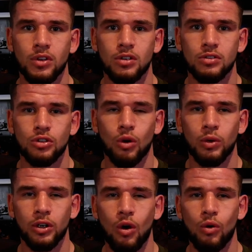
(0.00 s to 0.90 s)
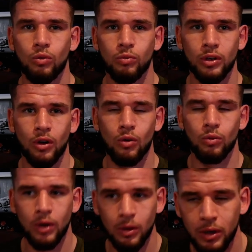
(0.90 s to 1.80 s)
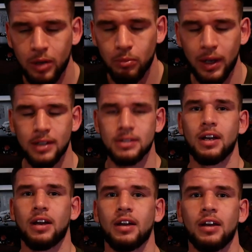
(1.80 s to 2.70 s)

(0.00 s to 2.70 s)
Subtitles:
so we know where we can base that,